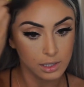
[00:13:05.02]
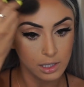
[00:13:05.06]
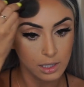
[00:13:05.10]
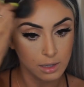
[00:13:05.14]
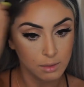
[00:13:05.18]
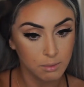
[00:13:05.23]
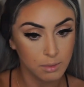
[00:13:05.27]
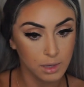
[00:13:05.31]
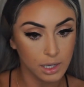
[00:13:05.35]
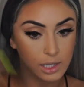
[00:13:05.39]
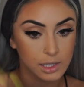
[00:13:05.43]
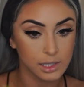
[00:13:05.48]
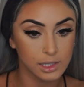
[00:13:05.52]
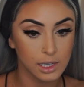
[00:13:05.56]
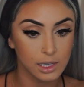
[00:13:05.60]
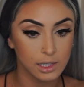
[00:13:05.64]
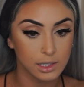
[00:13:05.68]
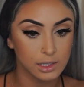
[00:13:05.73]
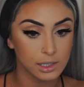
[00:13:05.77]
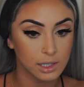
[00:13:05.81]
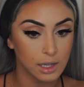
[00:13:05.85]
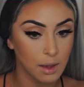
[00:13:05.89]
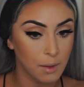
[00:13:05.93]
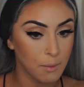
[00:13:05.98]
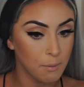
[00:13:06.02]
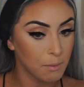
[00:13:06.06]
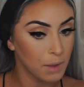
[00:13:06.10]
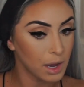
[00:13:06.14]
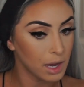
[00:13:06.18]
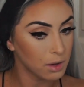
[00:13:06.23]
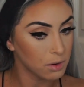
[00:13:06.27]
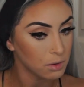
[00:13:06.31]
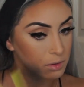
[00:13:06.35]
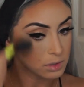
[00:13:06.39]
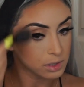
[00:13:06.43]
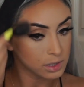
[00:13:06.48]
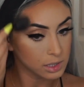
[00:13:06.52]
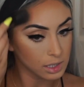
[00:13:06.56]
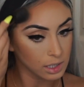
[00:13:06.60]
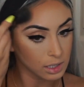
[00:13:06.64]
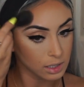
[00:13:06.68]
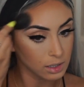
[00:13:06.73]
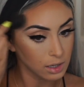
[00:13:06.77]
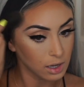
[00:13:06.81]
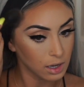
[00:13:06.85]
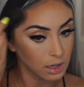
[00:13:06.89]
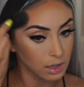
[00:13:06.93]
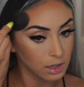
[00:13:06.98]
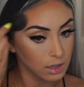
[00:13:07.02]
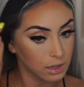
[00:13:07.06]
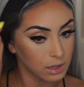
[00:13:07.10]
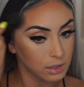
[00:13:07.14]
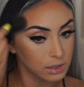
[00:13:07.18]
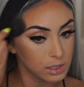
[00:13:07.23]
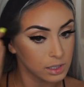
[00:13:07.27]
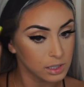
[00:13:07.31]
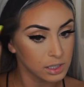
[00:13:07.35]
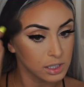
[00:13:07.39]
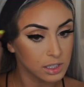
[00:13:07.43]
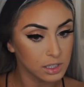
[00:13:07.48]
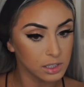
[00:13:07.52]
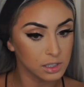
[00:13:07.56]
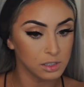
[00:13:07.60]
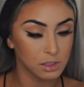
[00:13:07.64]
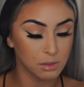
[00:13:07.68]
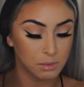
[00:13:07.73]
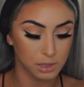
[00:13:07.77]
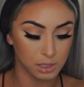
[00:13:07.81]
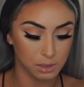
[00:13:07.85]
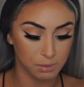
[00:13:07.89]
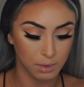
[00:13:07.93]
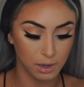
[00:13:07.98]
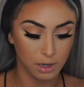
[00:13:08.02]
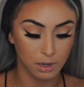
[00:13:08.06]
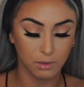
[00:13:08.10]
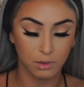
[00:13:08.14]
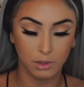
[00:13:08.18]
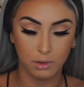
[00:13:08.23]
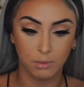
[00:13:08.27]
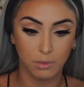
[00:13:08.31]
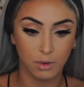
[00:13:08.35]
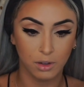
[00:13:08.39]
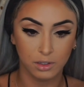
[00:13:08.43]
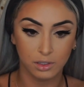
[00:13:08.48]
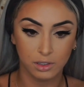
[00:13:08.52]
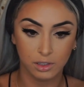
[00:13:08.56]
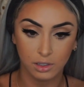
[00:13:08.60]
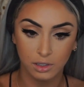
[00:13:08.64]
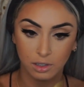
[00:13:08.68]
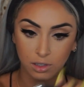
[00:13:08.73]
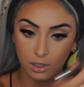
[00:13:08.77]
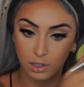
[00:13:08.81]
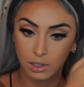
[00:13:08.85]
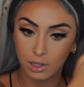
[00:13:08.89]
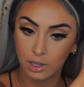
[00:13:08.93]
it makes it, my whole skin color just looks so much better with bronzer.